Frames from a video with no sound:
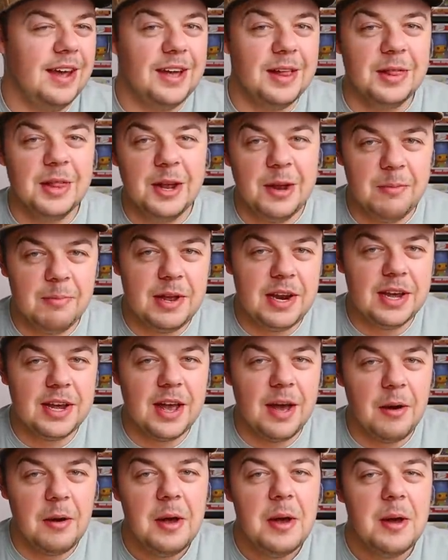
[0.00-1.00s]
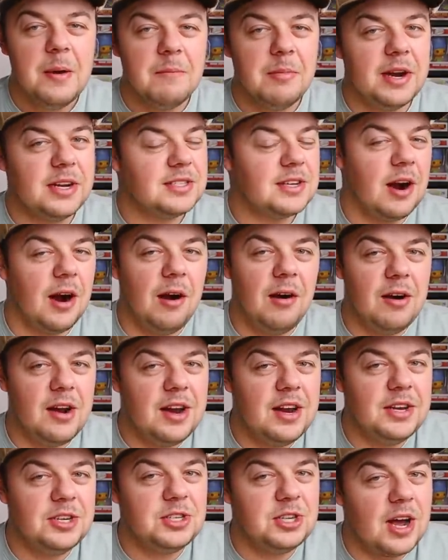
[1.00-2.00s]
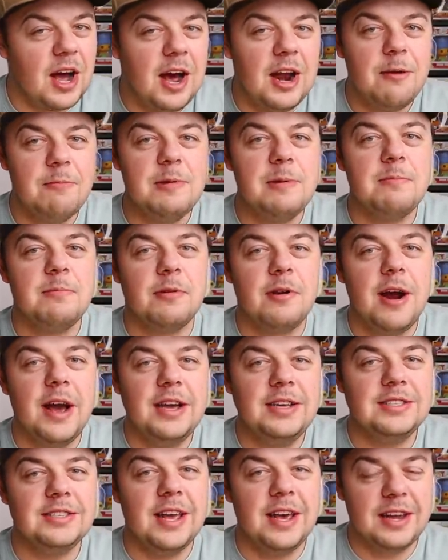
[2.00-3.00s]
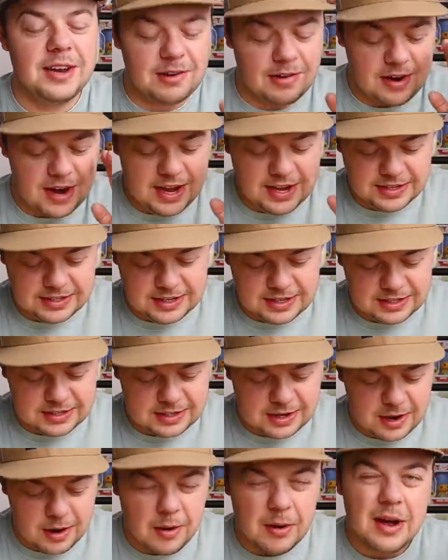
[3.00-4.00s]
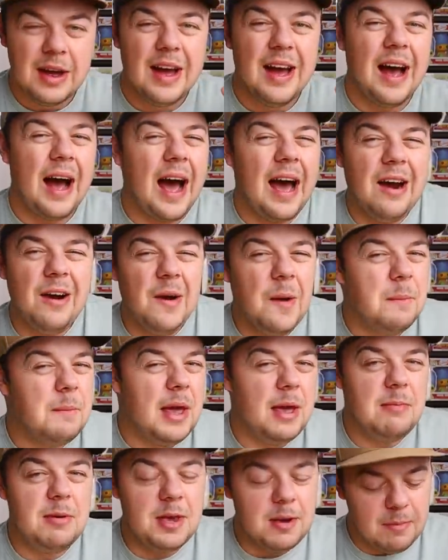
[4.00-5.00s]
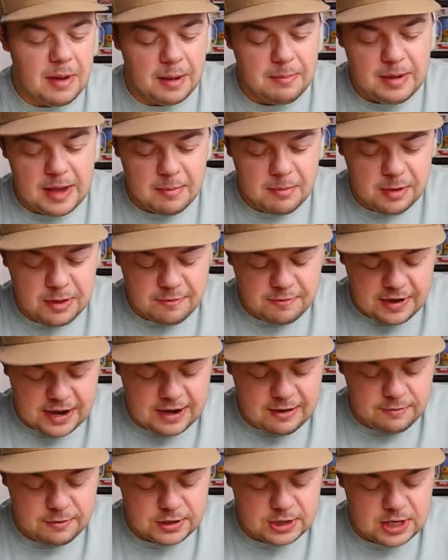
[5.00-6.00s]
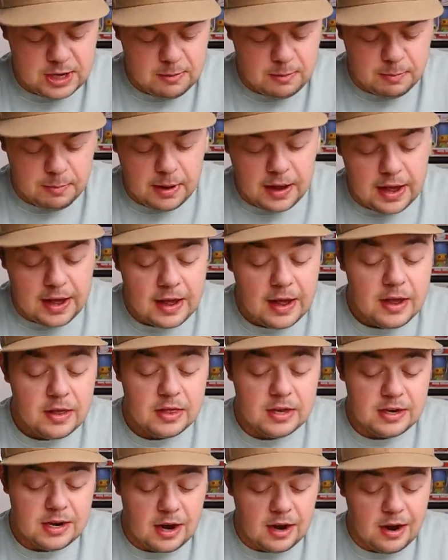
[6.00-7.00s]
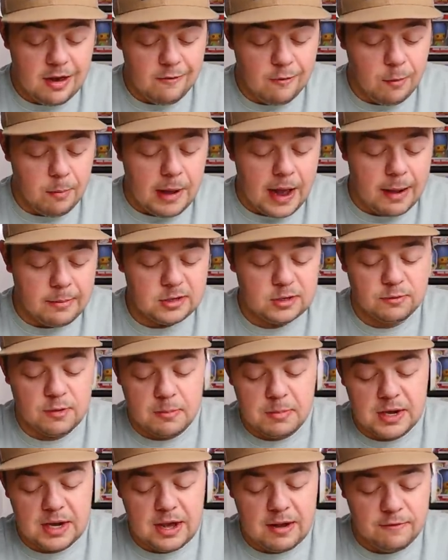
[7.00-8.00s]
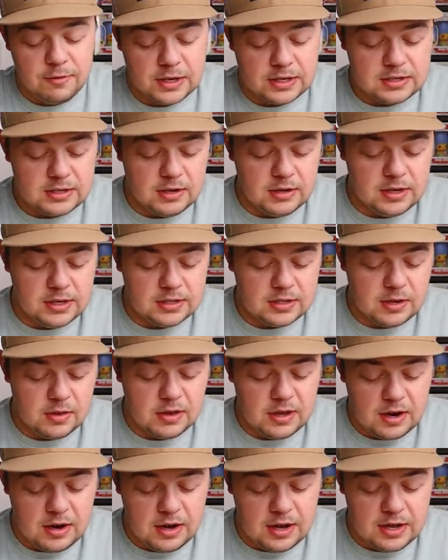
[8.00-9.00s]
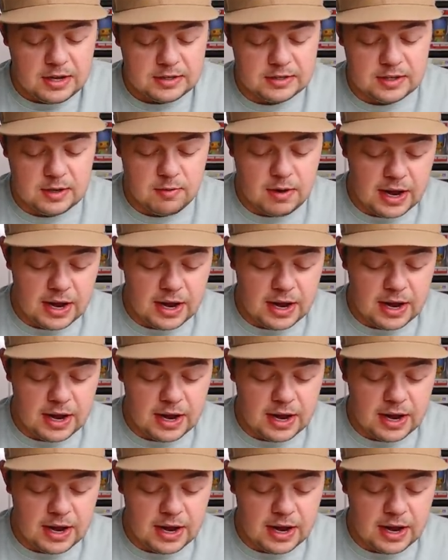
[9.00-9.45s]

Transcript: like a little bit ago, but it's already shot up in price like crazy. So I don't know, maybe you might be able to find it for cheap, but the Daredevil pops from the Netflix series. So there is the